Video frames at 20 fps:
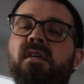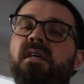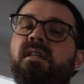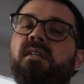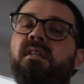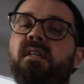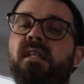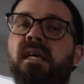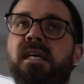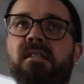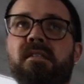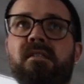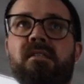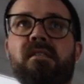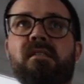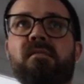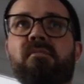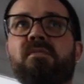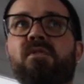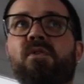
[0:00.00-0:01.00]
It lets
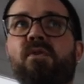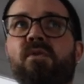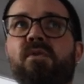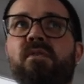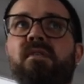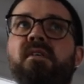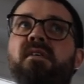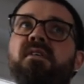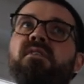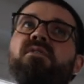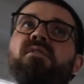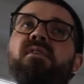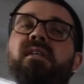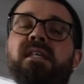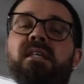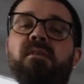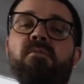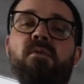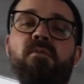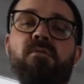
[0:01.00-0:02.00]
them know that you're
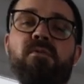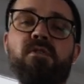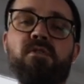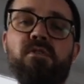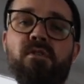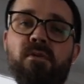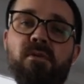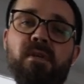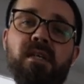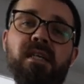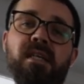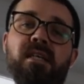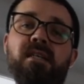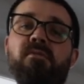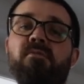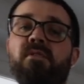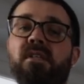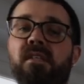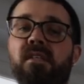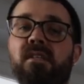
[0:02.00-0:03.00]
liking what we're doing, and it
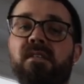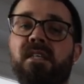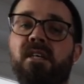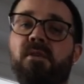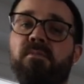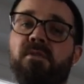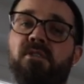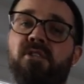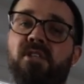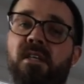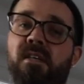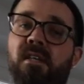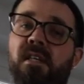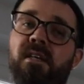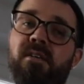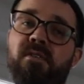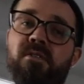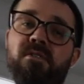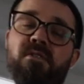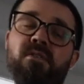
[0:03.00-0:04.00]
really does help the channel out.